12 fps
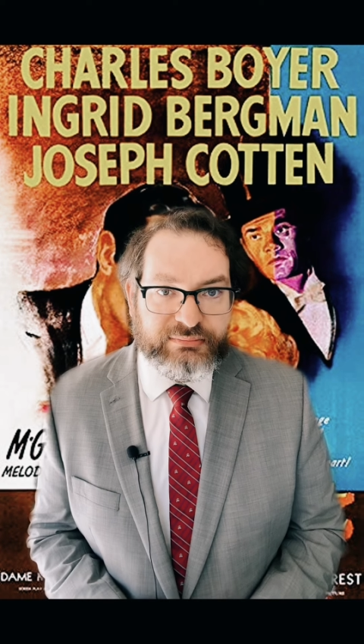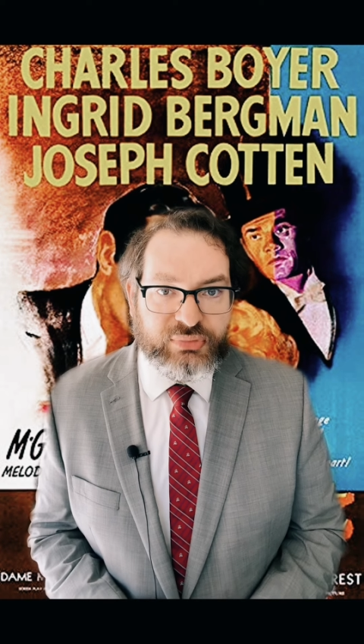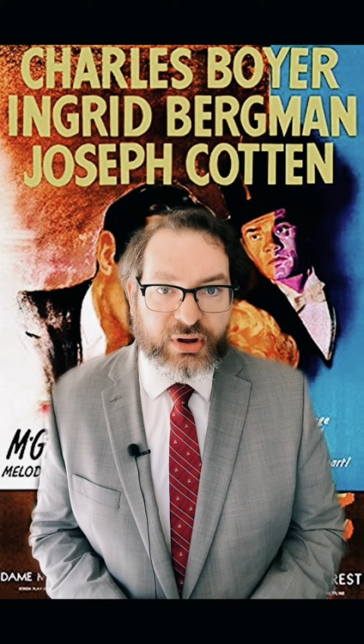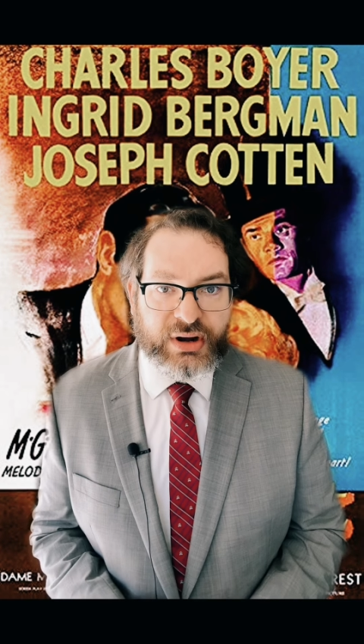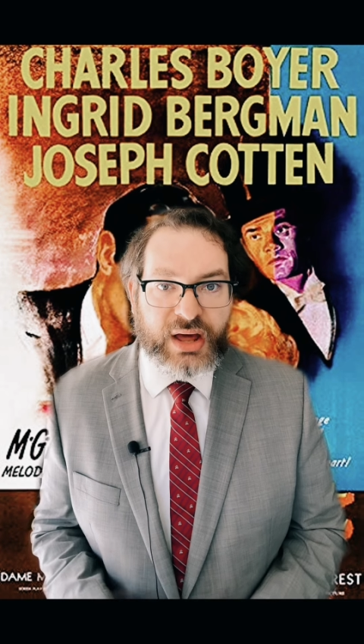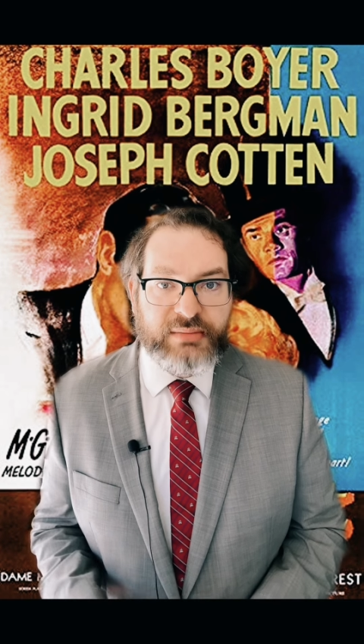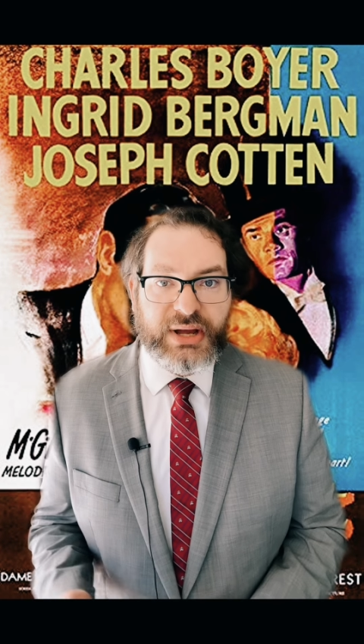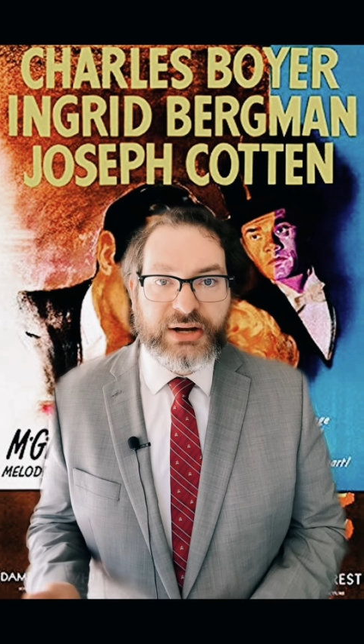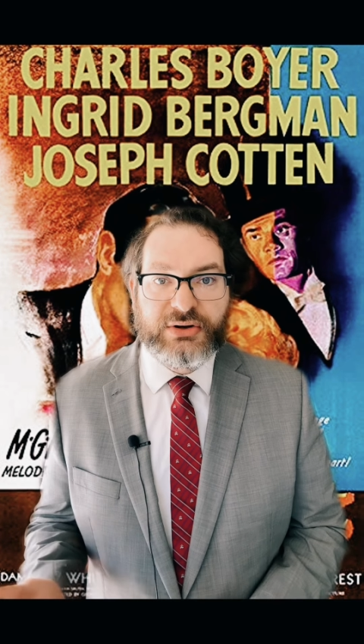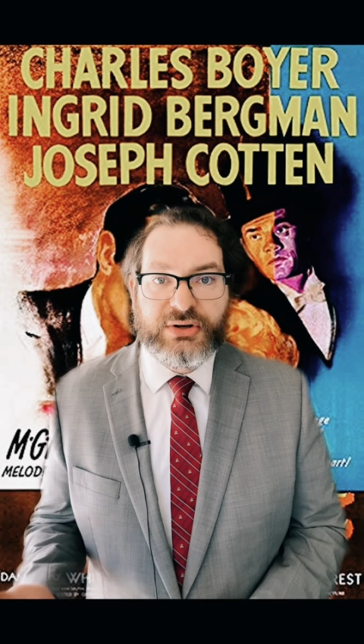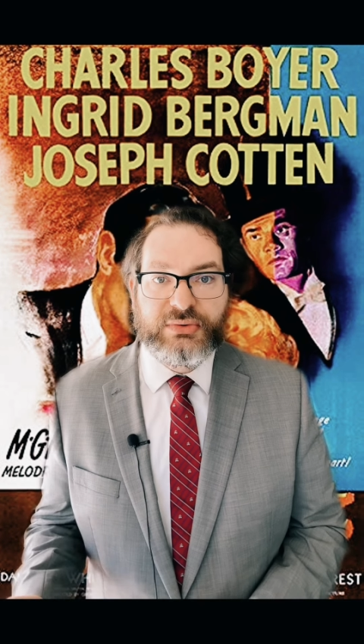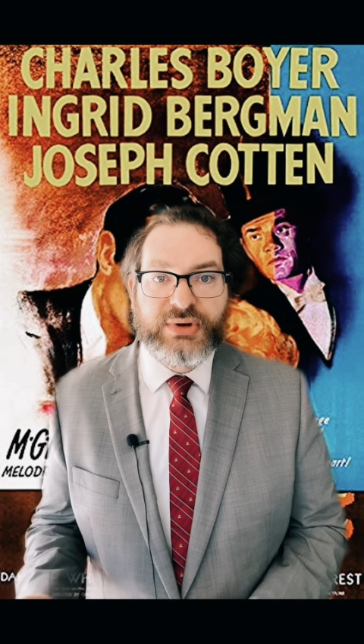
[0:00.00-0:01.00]
brought on by
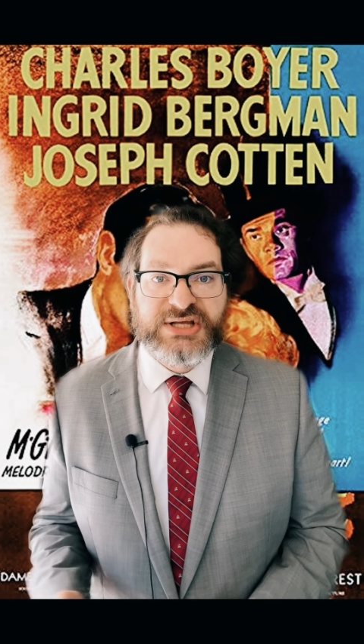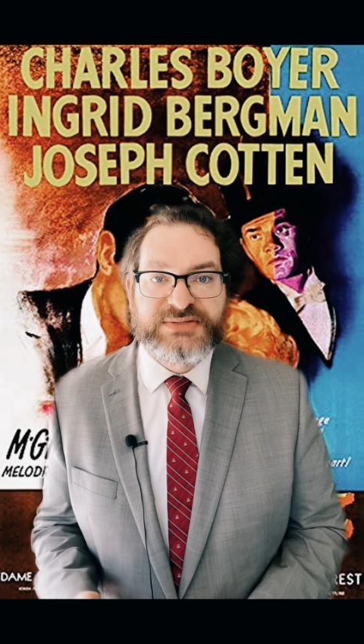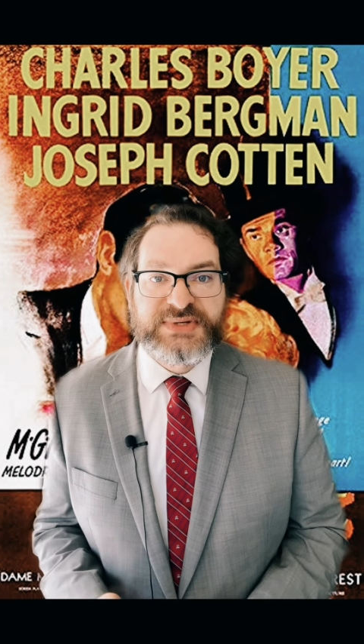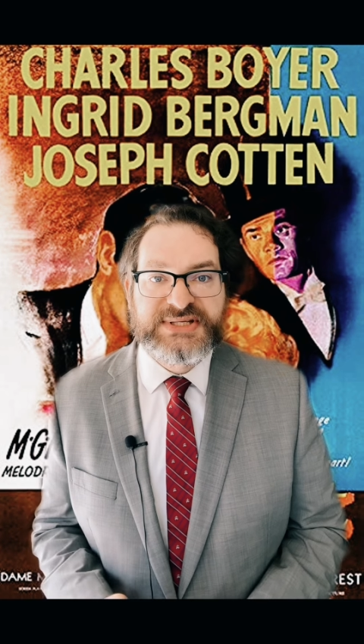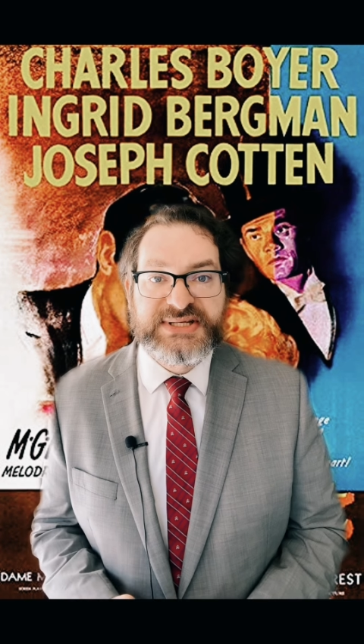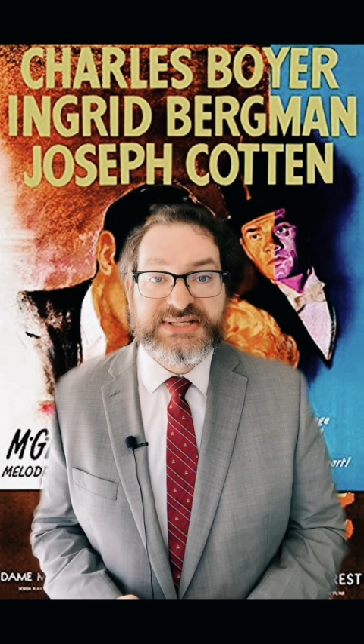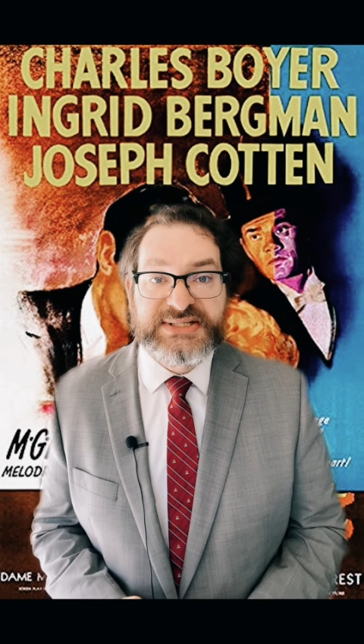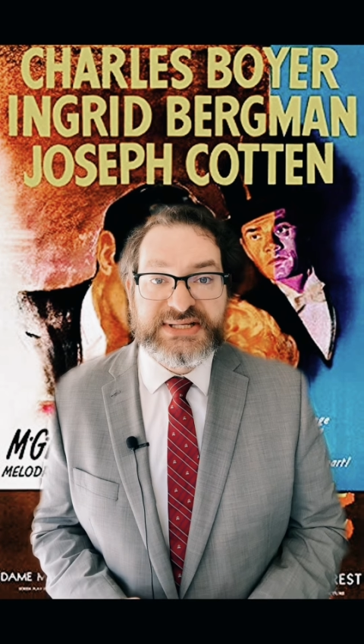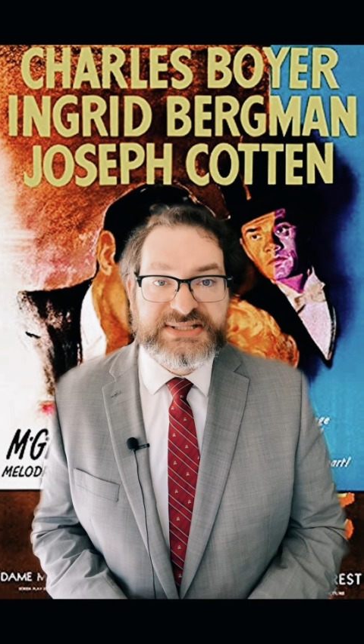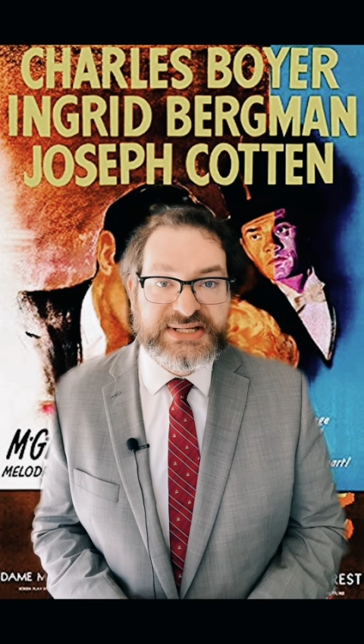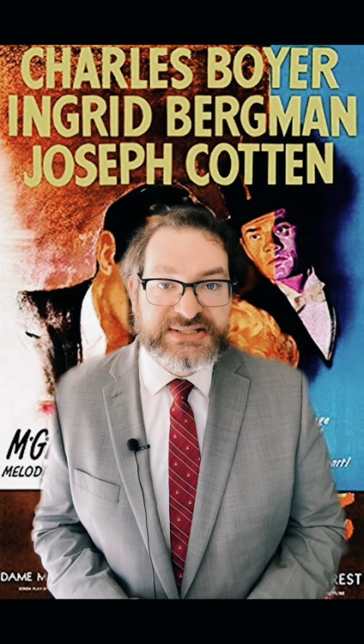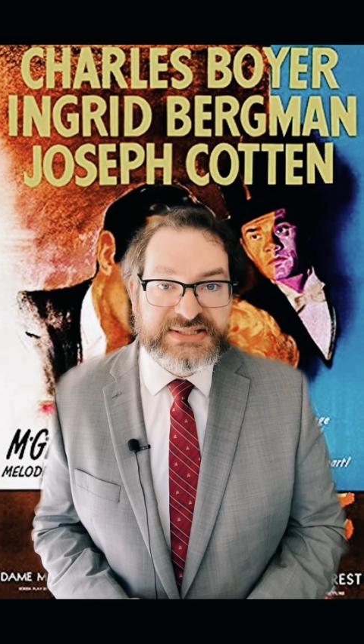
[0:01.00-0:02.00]
her new husband's
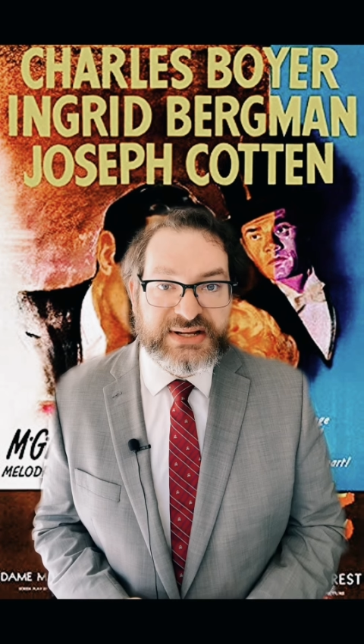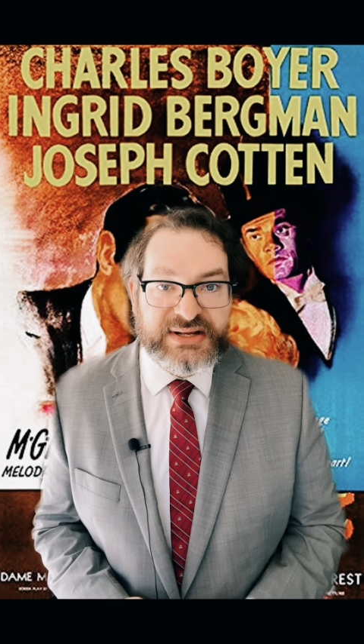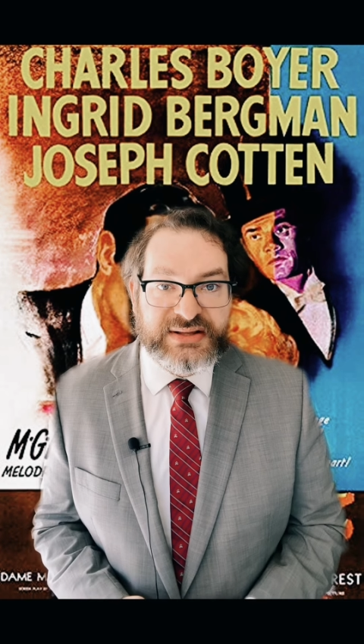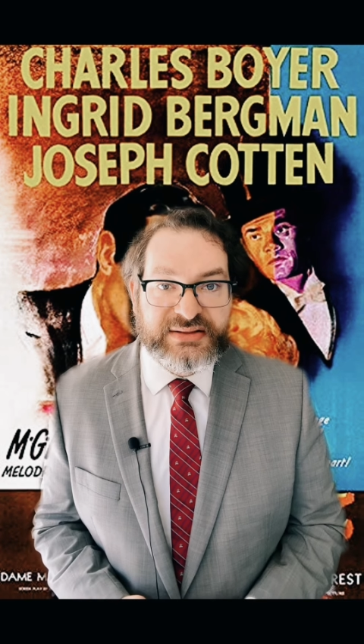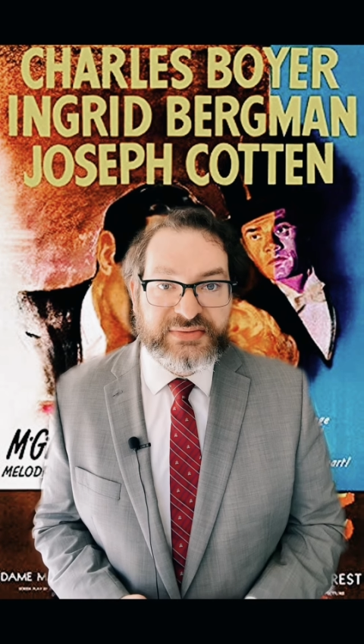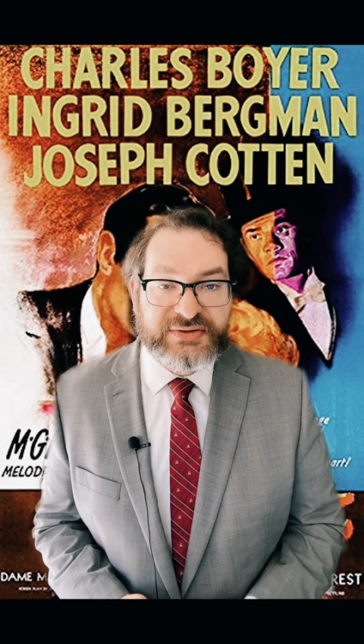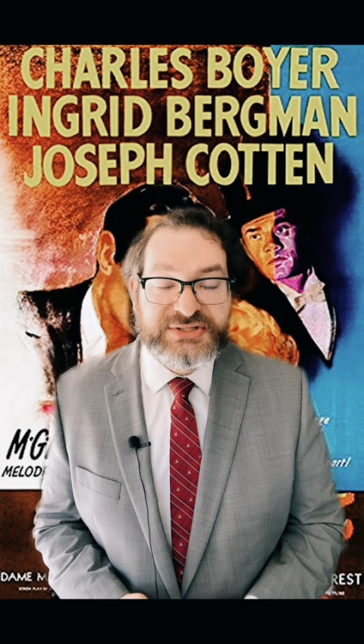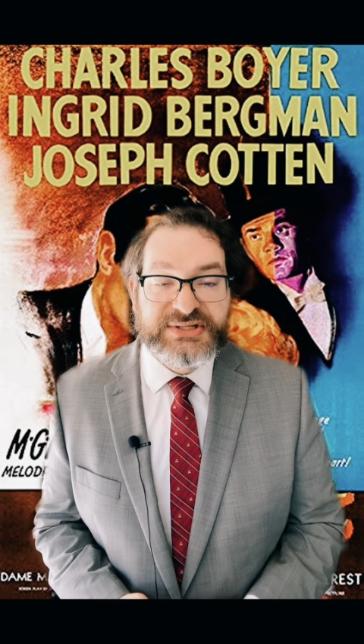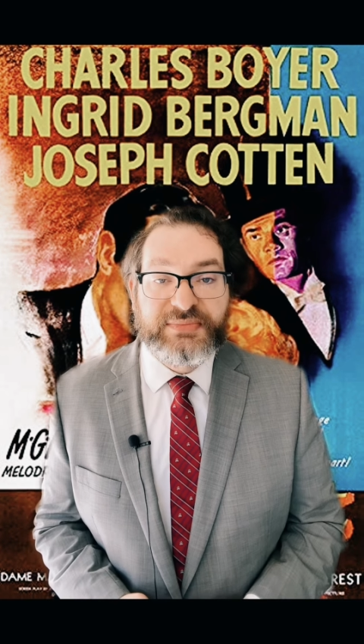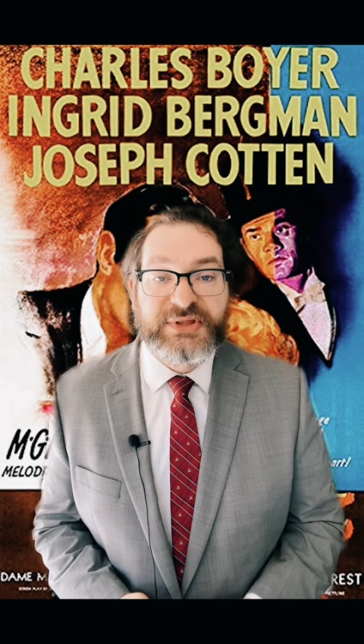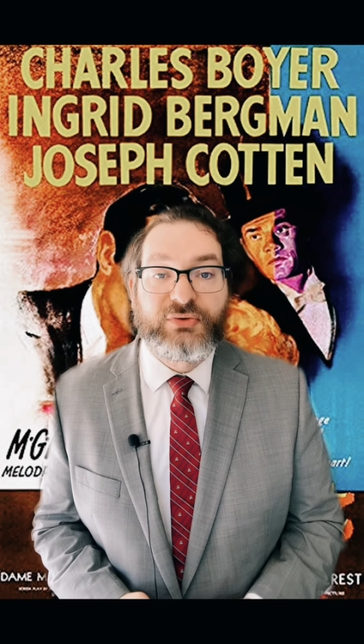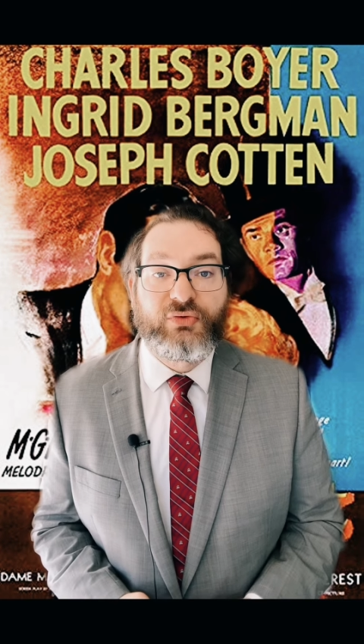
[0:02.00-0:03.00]
insistence that there's
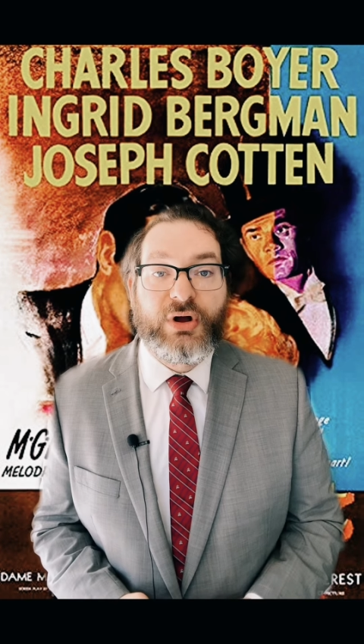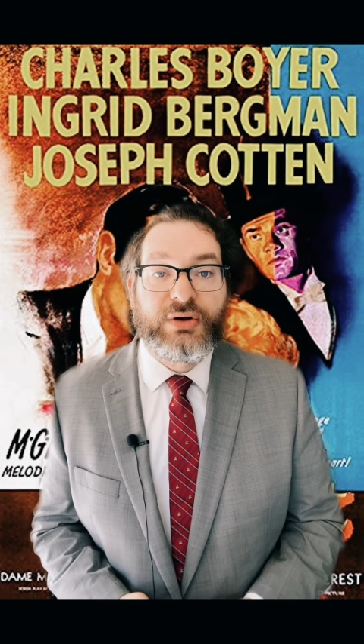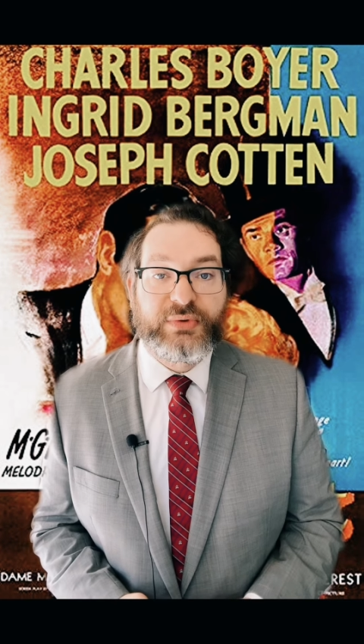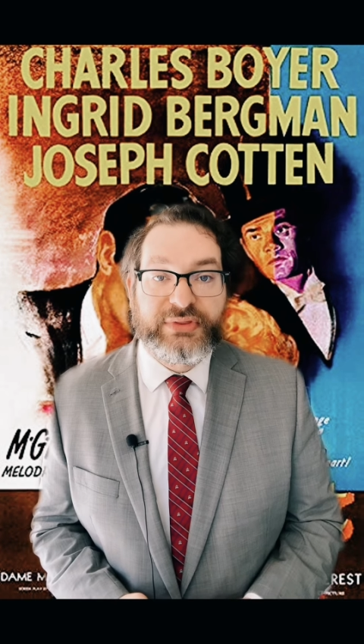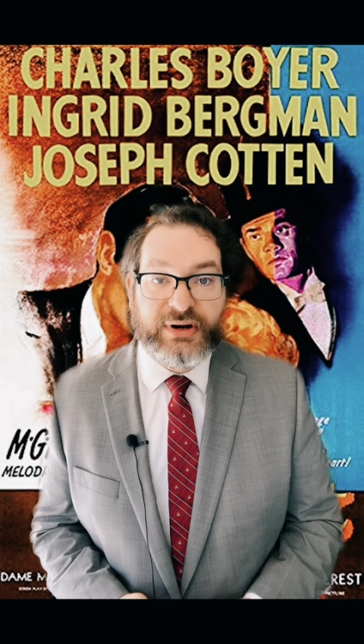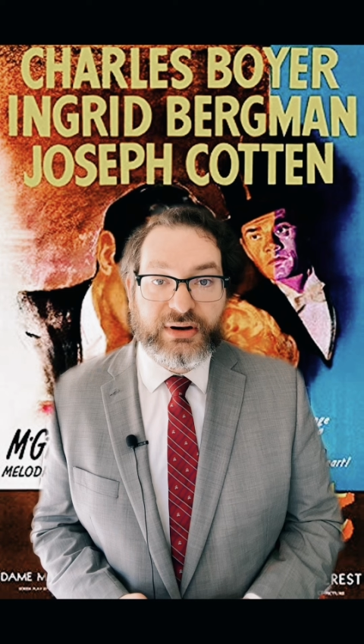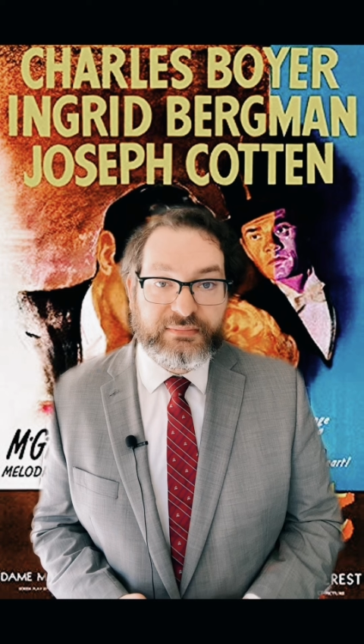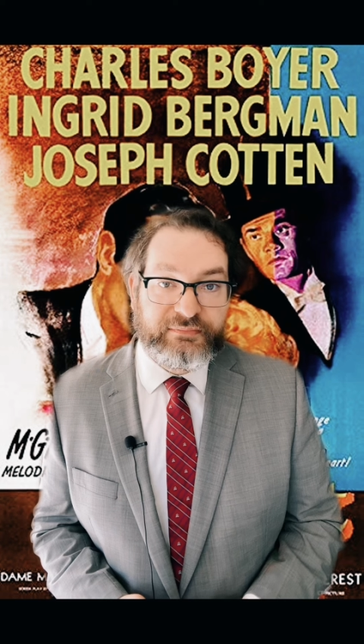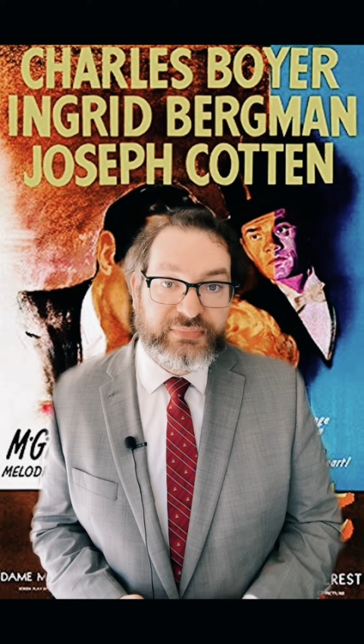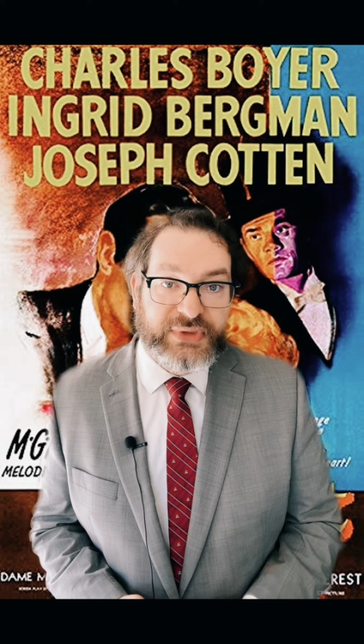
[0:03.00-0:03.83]
something wrong with her.